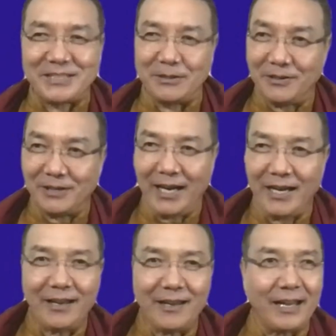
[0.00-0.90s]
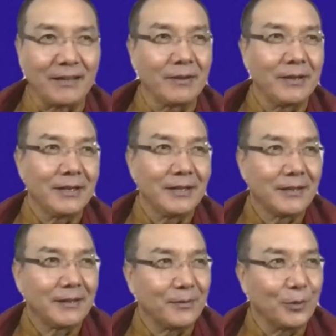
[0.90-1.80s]
say, oh, I had like
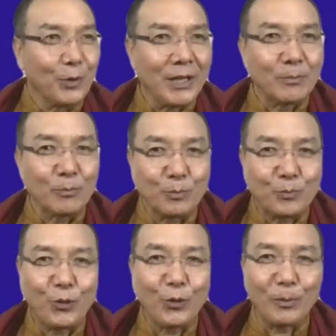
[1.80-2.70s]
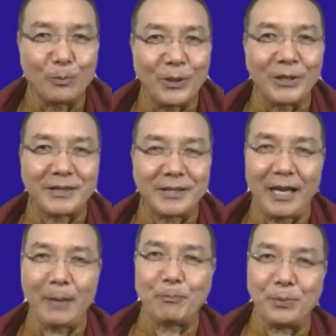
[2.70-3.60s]
1 full month
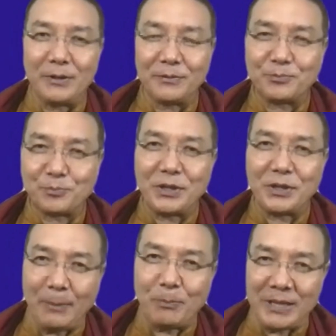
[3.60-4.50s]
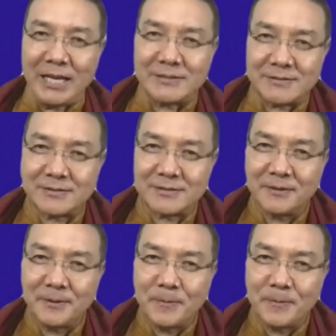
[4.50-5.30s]
happiness,